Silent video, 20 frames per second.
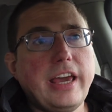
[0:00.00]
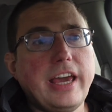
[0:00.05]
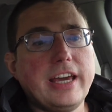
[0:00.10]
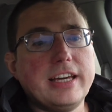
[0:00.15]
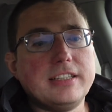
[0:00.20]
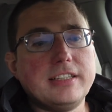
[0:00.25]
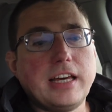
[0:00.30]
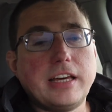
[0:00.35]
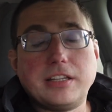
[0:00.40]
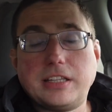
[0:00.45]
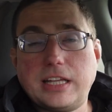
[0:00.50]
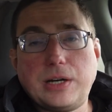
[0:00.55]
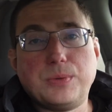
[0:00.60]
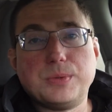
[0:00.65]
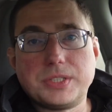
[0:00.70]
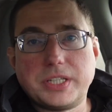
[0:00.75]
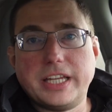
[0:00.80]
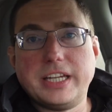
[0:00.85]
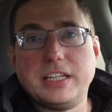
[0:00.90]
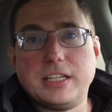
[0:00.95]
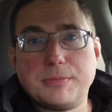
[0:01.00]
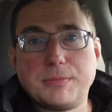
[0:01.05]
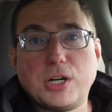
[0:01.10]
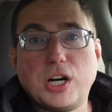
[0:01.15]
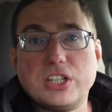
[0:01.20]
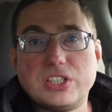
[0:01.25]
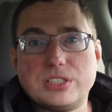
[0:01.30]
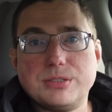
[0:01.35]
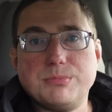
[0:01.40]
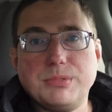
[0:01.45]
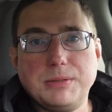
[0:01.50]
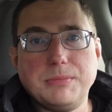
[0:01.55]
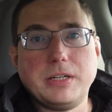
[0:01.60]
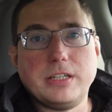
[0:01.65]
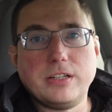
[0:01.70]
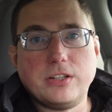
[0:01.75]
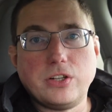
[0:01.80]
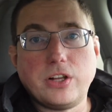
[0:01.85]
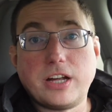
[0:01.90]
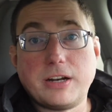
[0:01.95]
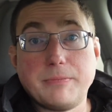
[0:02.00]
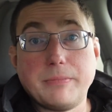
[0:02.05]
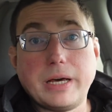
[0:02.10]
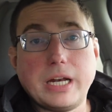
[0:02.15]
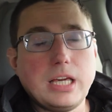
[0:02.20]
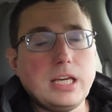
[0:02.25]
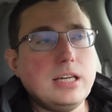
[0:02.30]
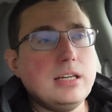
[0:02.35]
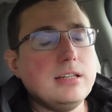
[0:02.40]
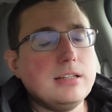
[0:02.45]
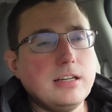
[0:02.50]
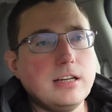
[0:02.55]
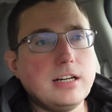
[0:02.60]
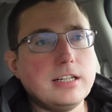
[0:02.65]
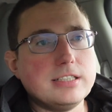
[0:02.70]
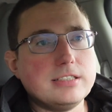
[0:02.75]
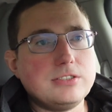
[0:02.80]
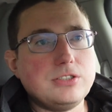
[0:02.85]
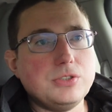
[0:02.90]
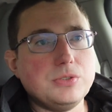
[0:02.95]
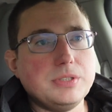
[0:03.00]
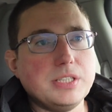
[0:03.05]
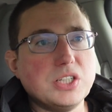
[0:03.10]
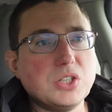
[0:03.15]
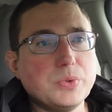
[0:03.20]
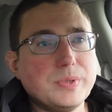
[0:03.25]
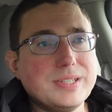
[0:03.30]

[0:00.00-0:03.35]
and that that was going to end up costing me a lot of money to deal